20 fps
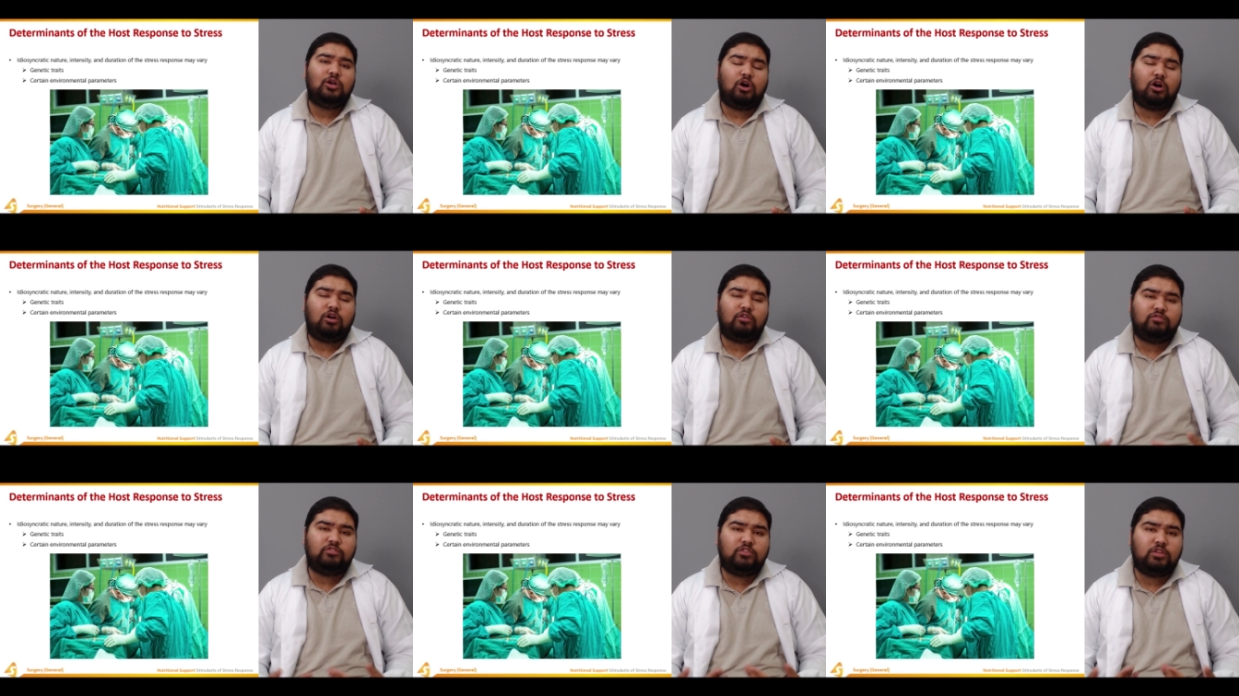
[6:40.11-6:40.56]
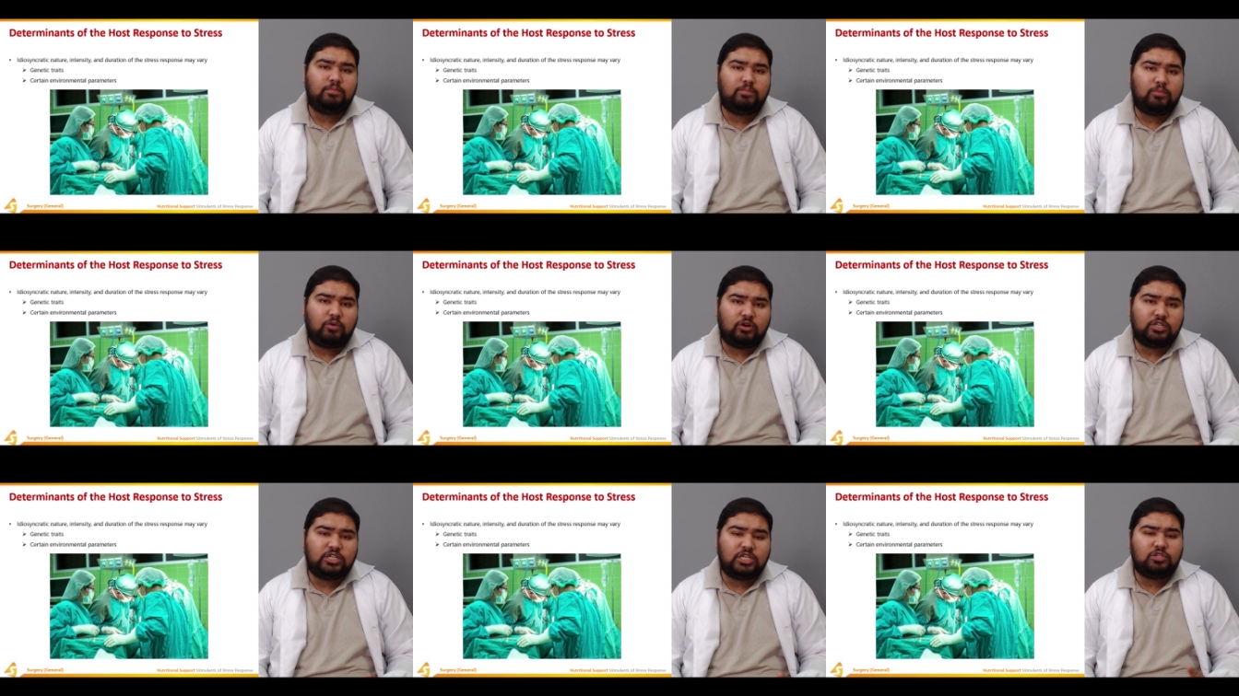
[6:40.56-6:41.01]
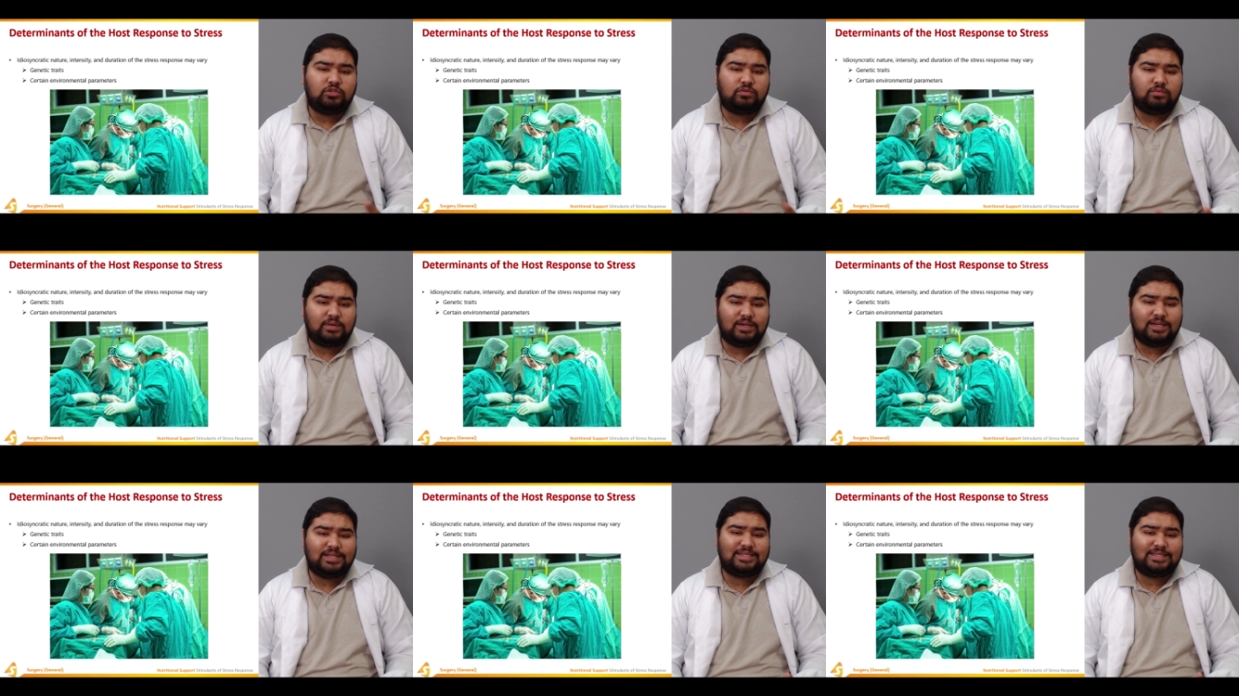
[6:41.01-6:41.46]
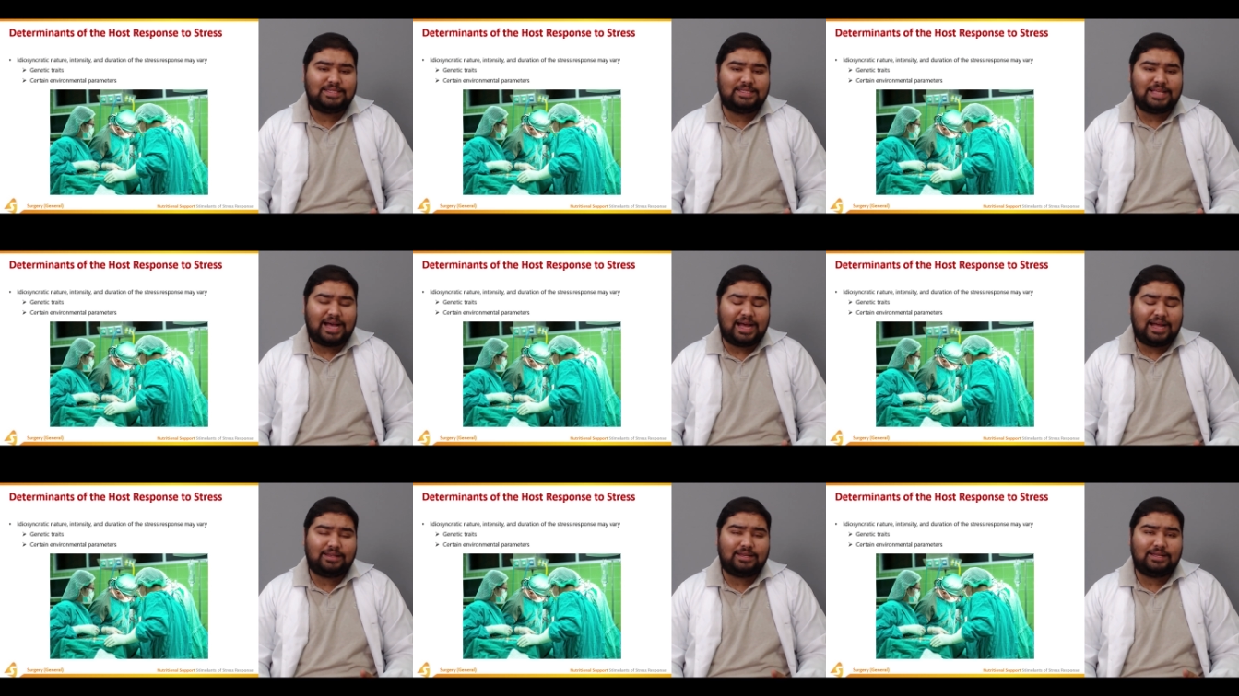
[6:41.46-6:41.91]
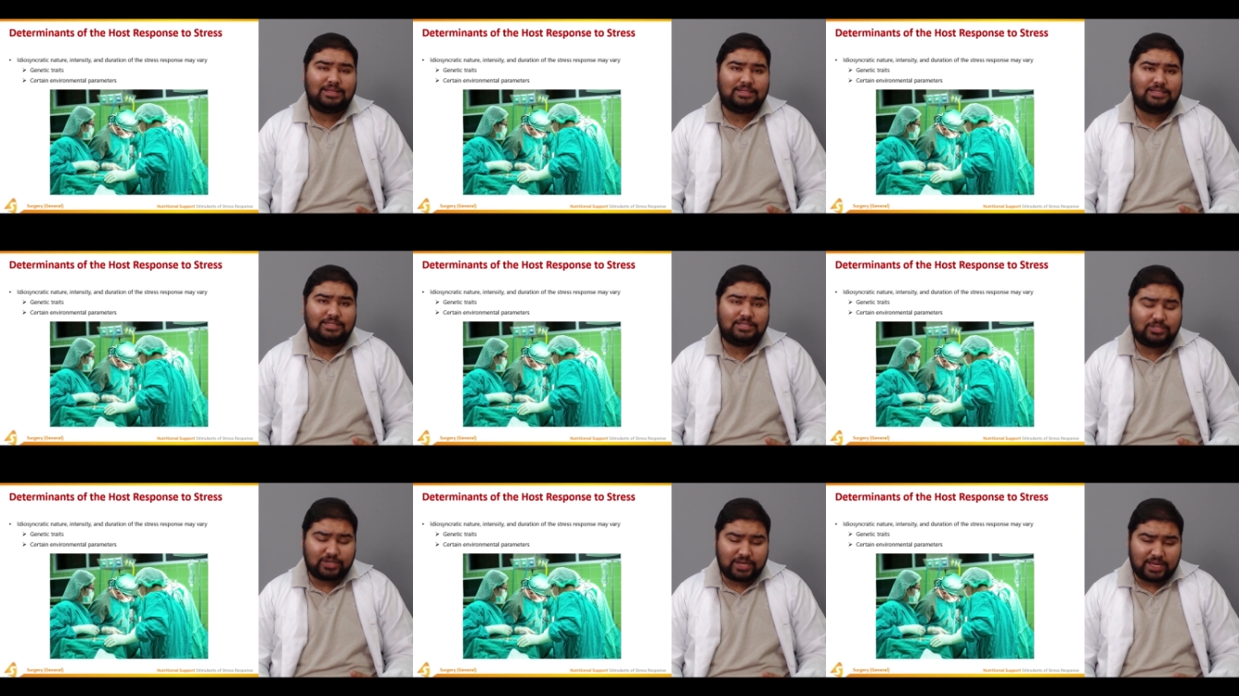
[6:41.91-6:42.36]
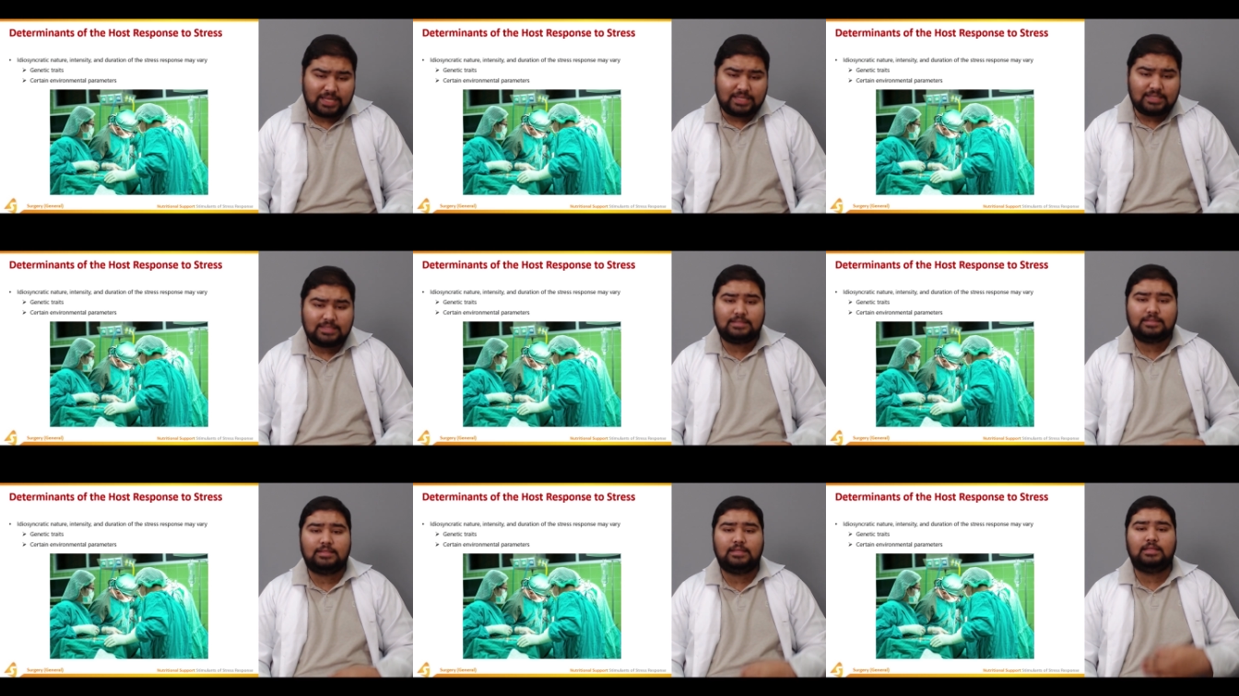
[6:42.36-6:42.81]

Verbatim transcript: of the body towards that stress.